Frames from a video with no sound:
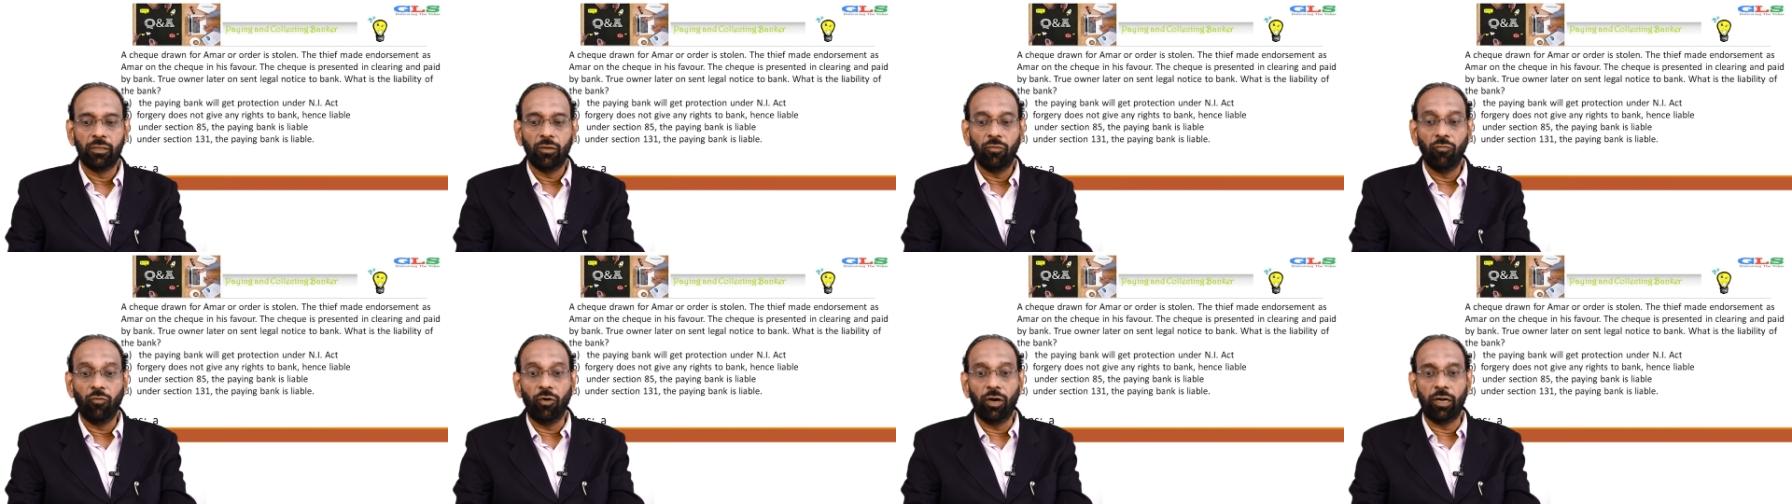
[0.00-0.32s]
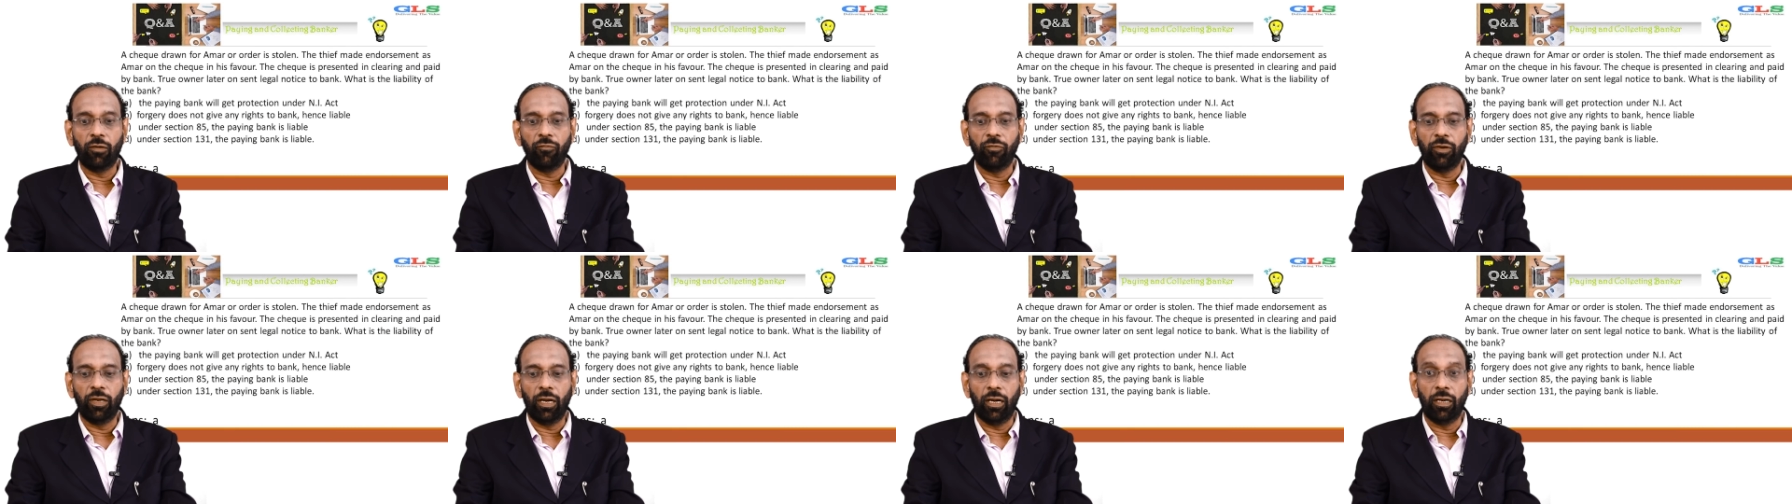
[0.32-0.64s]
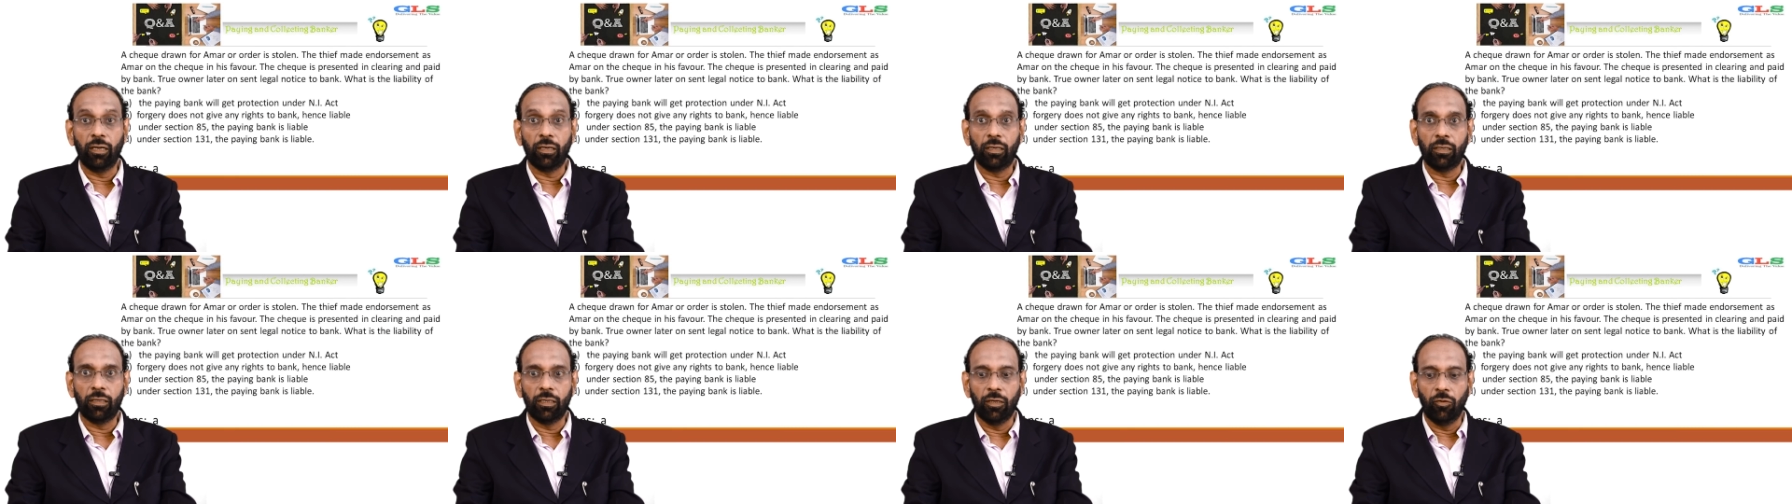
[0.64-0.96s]
what we
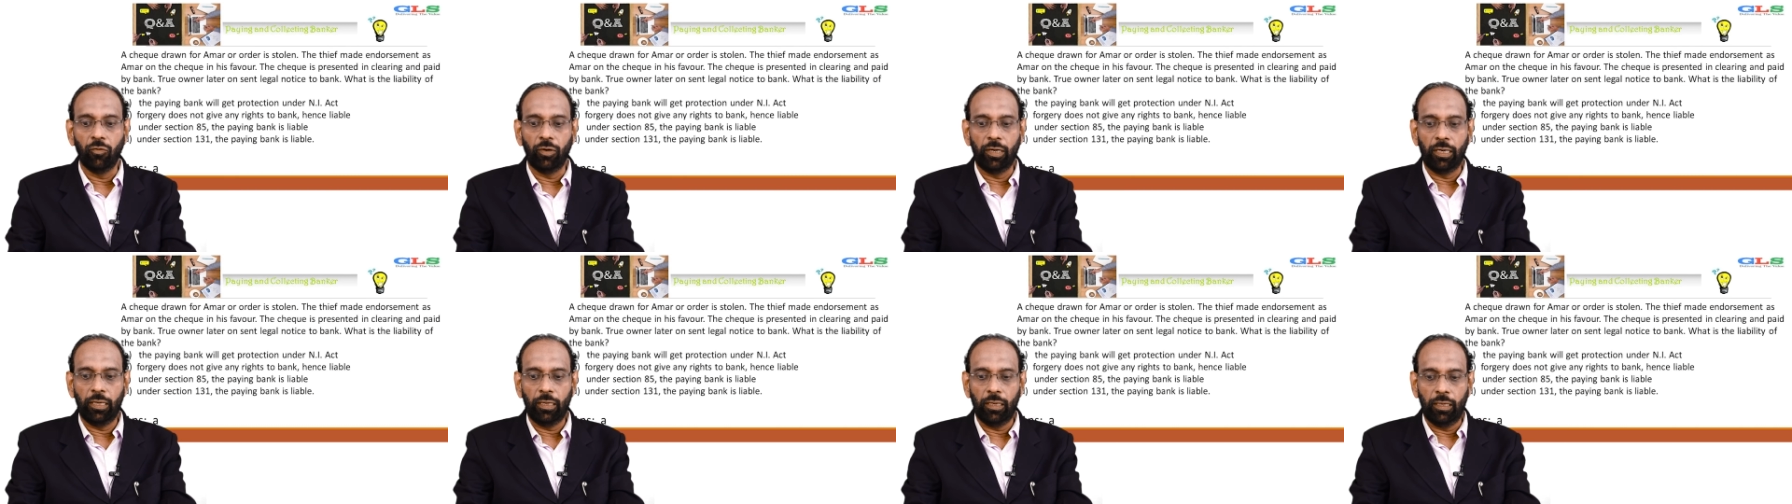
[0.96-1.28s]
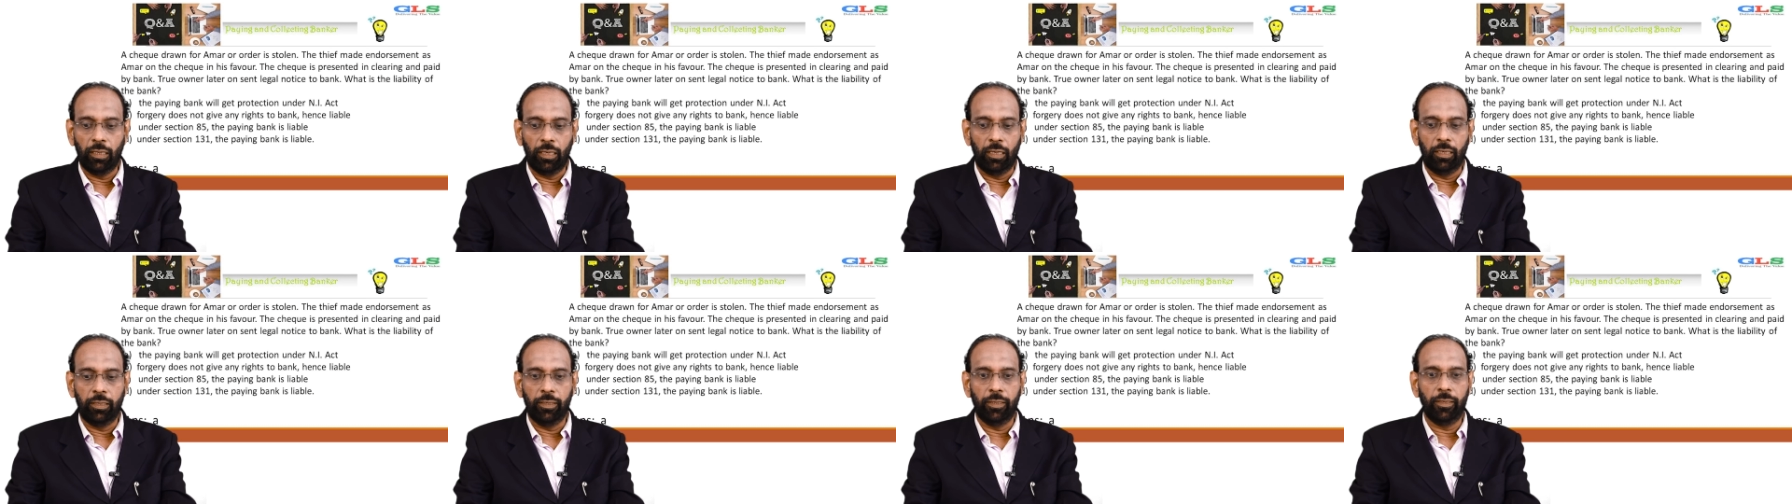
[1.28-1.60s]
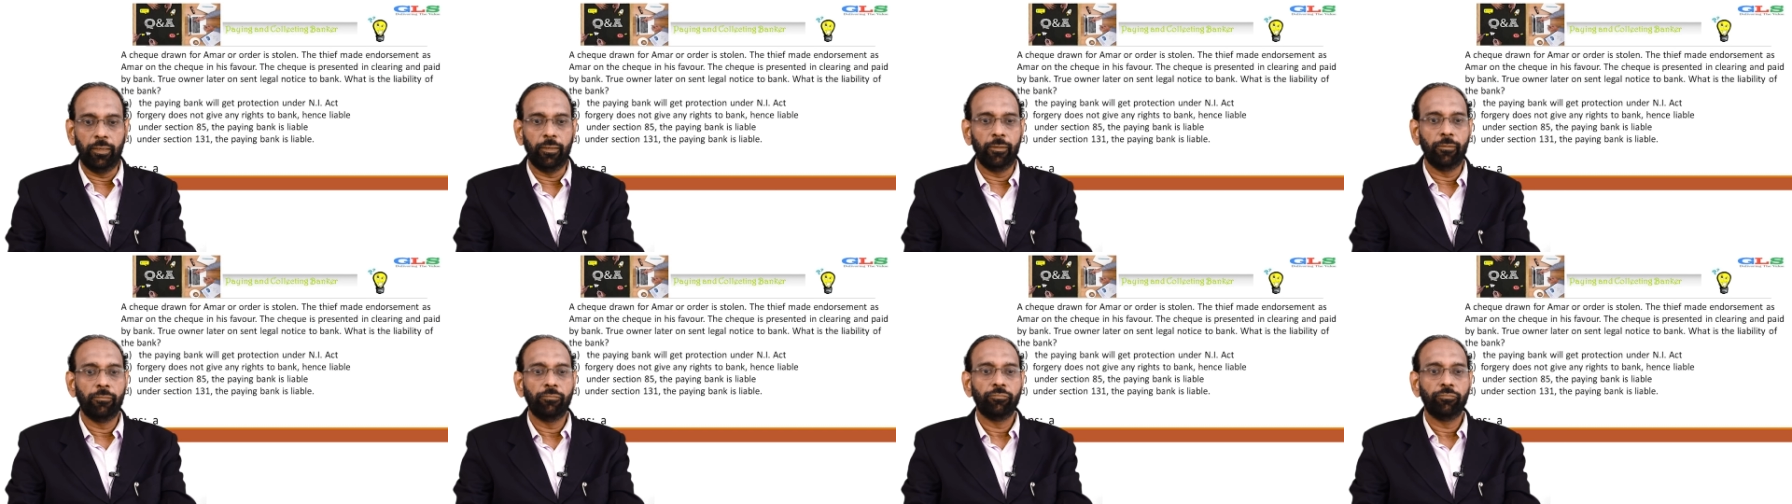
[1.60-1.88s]
had covered earlier.